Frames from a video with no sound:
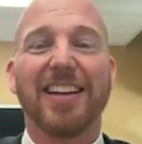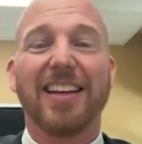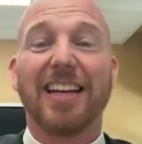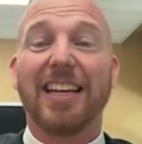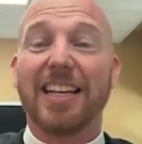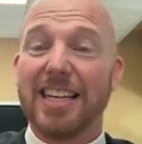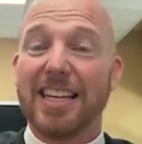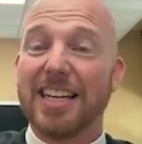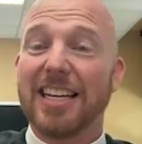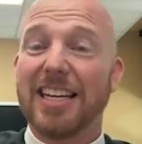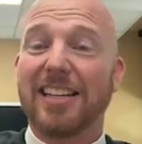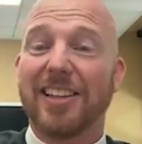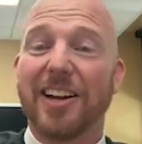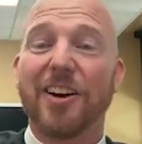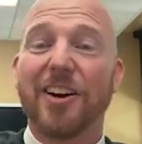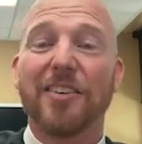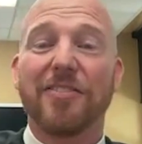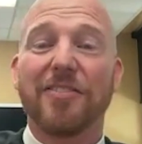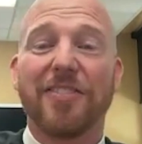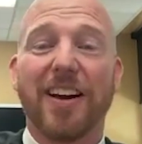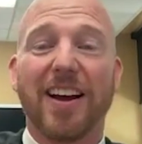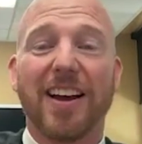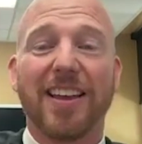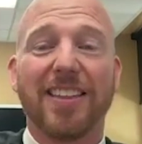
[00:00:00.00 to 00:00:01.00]
he did
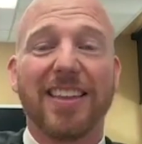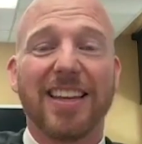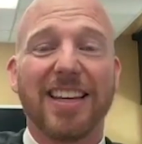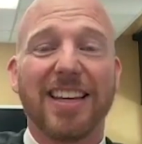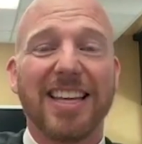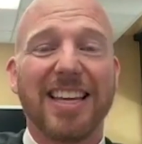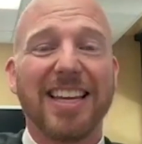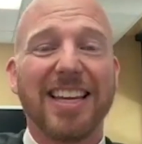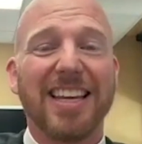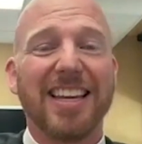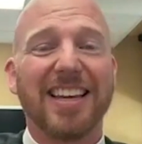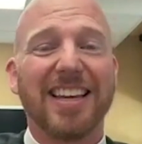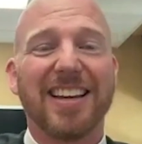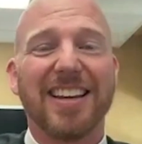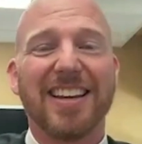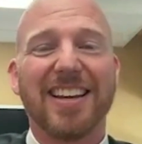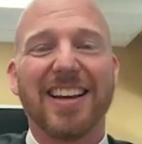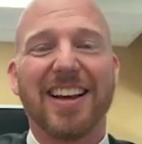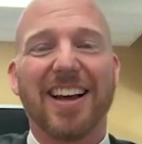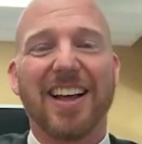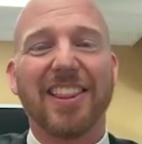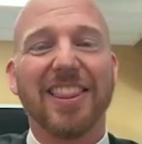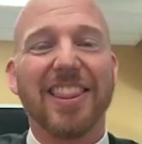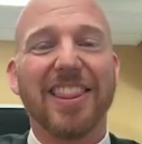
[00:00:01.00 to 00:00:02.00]
clarify that he
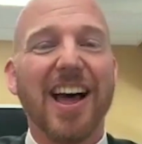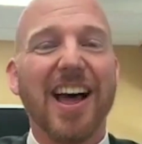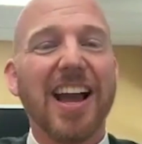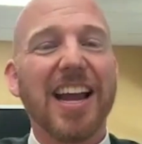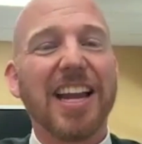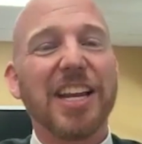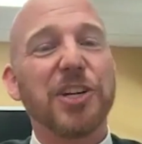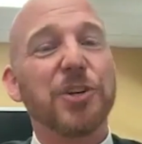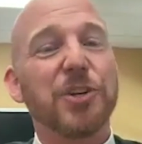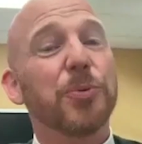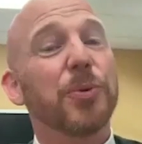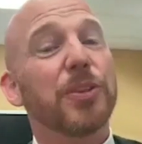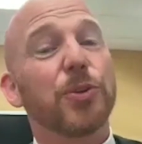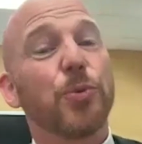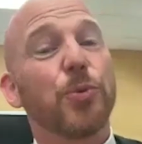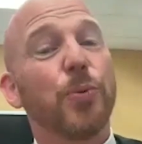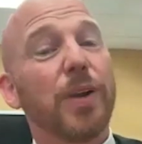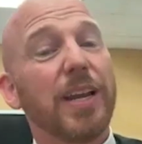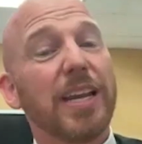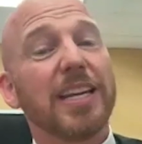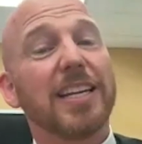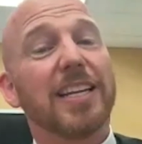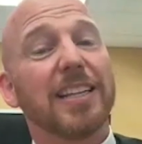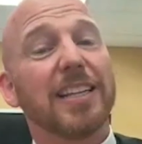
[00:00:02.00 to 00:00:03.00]
aligned with
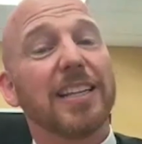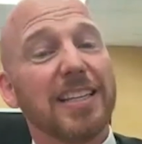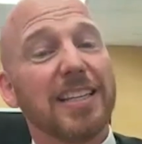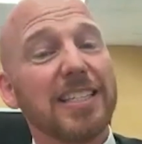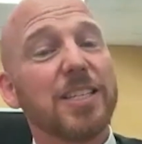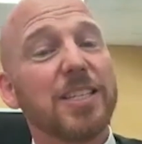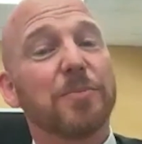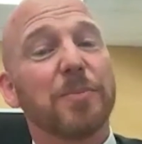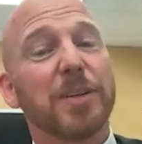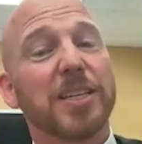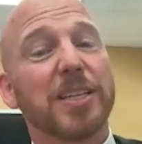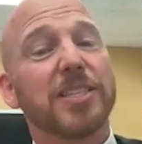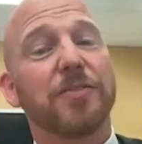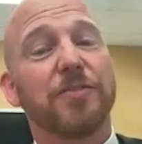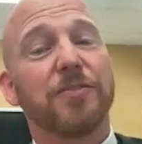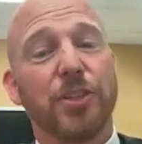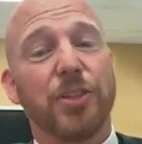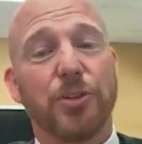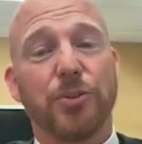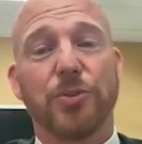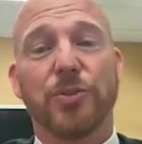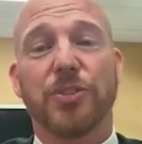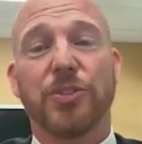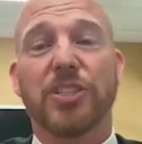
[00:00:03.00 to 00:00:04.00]
Queen Elizabeth's
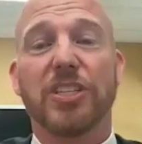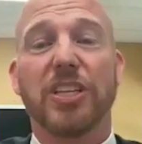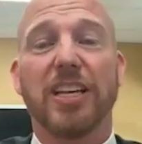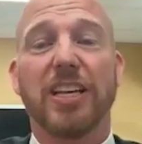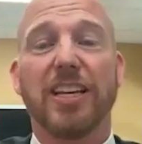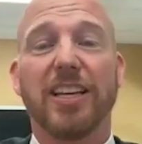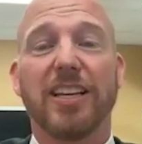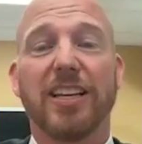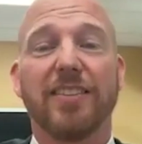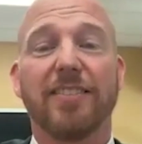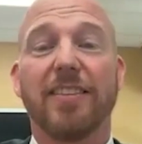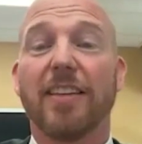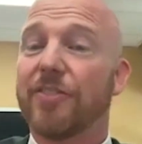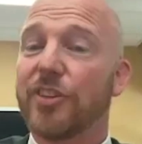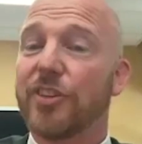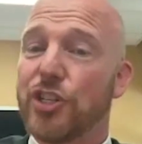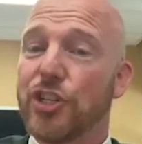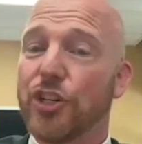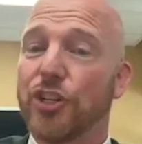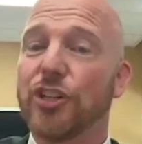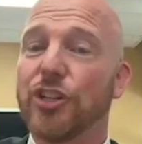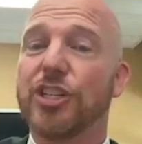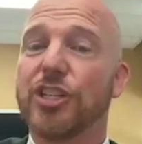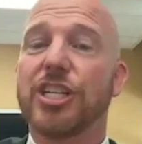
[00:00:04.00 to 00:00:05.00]
views that the
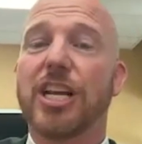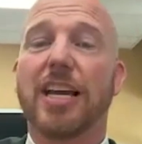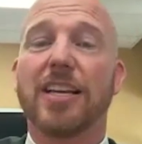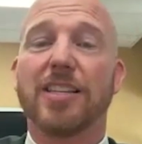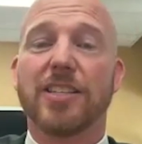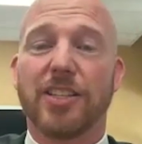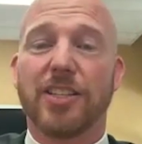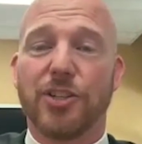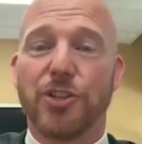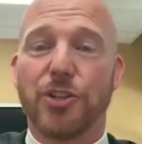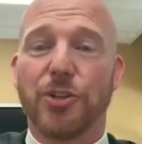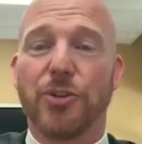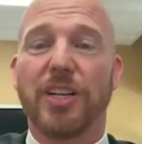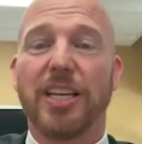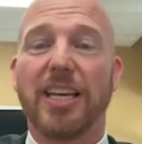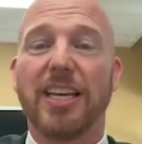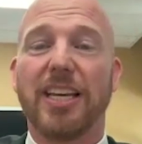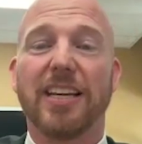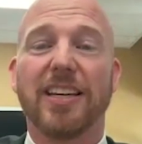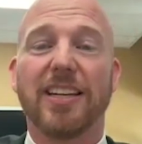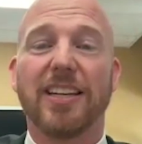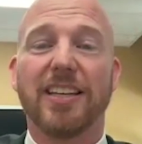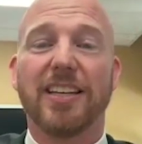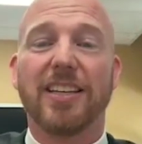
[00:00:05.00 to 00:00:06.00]
church has a
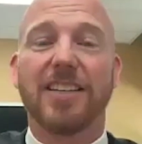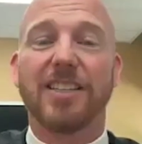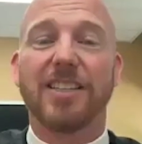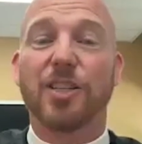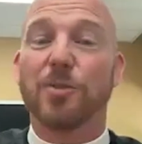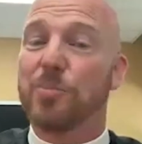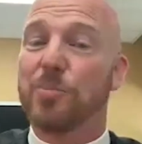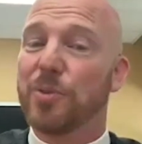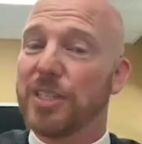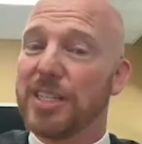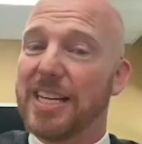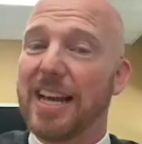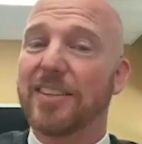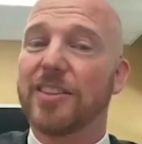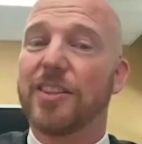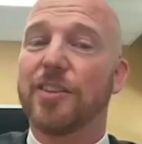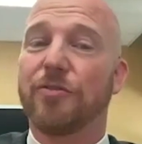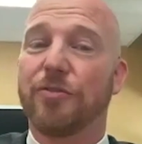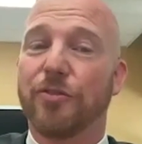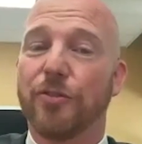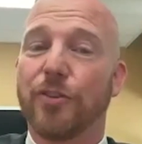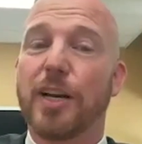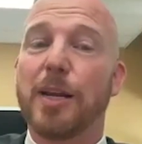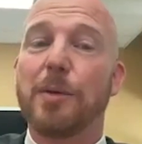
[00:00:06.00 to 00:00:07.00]
duty to protect
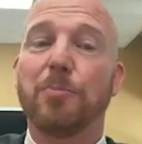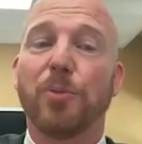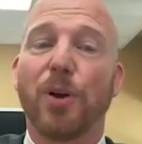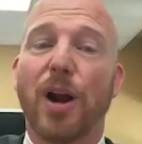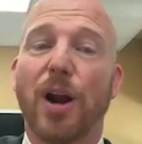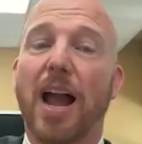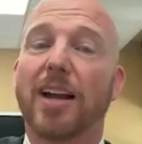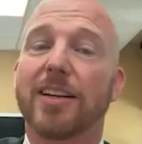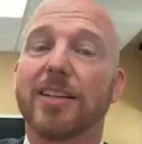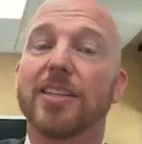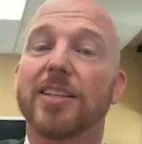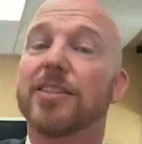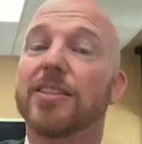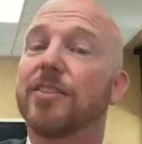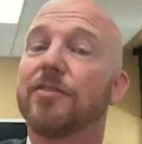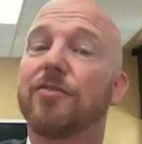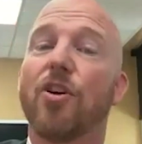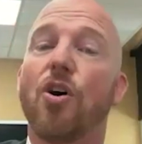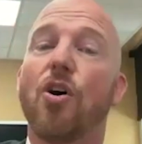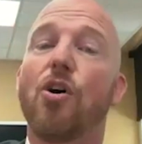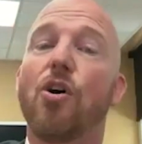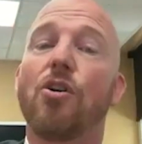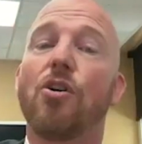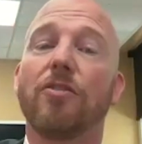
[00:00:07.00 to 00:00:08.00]
the free practice of
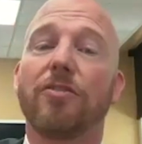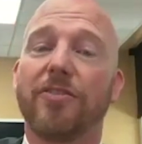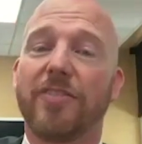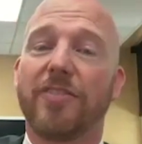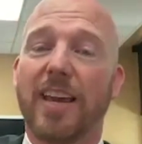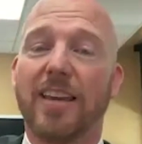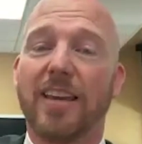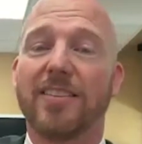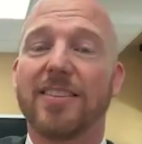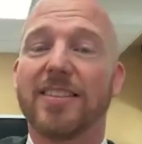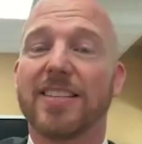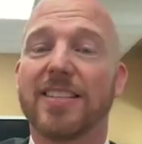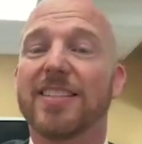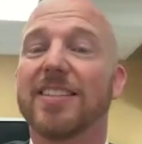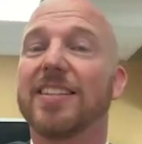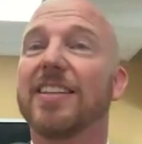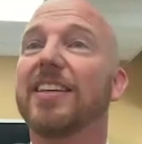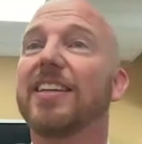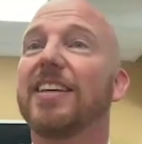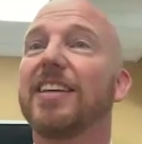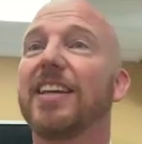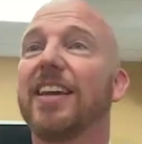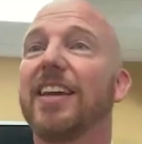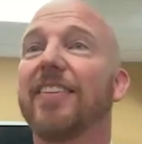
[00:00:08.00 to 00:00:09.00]
all faiths
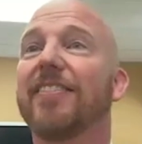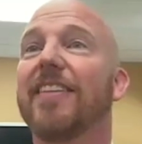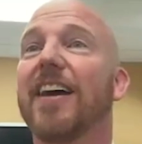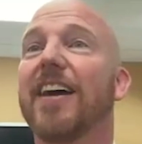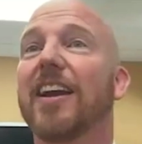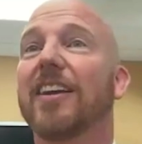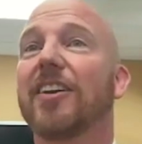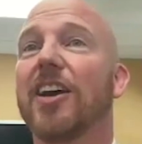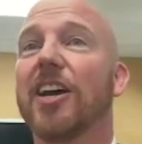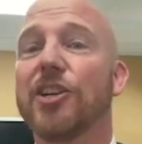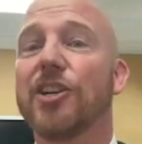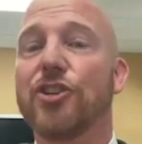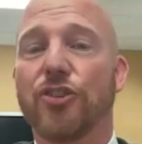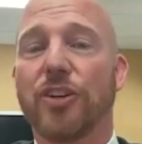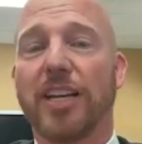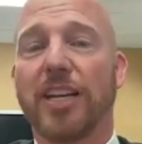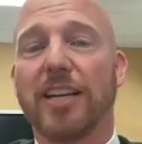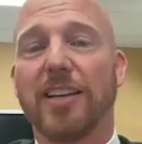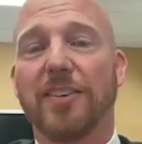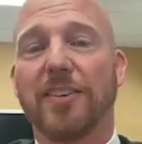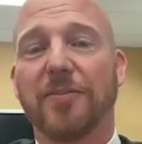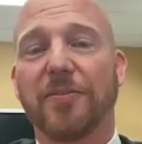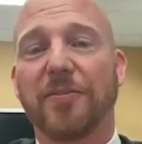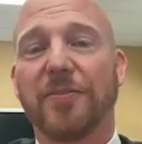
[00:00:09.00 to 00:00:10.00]
in that
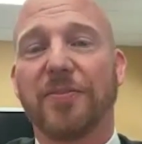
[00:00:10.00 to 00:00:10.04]
country.